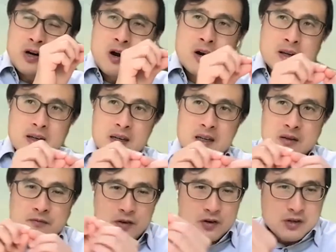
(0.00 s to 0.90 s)

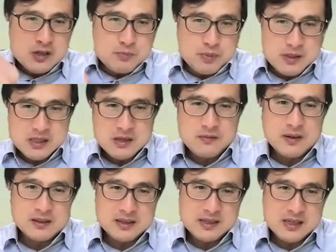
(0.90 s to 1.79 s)
targeting very
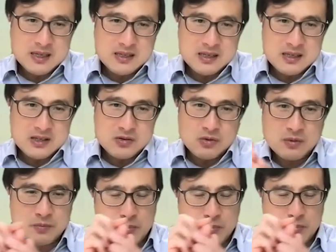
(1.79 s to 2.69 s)
specific diseases
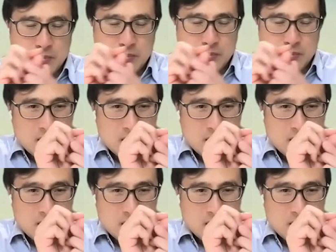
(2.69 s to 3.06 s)
or